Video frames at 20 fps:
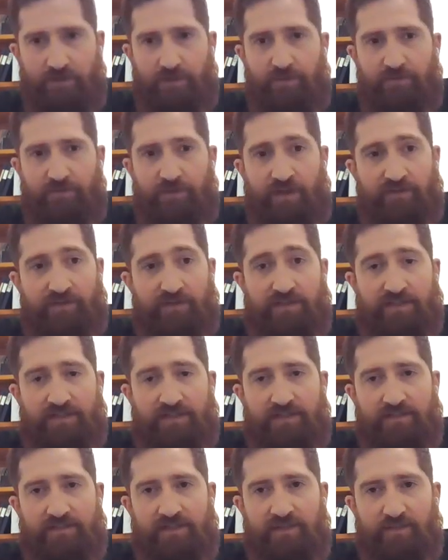So if you have a
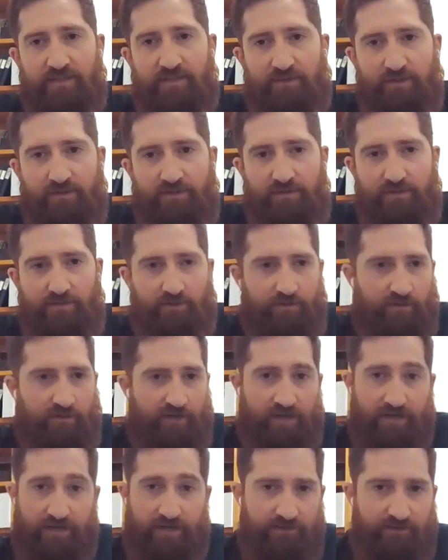tick sample
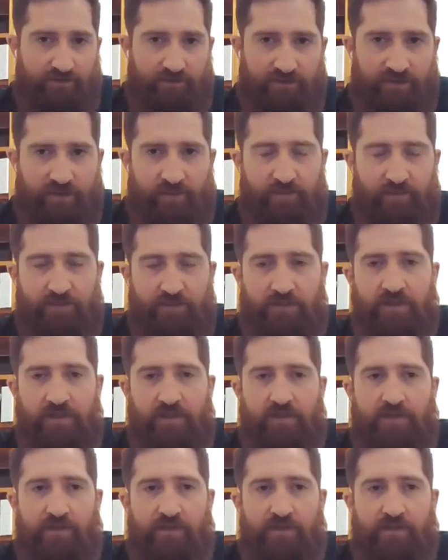or any sort of sample,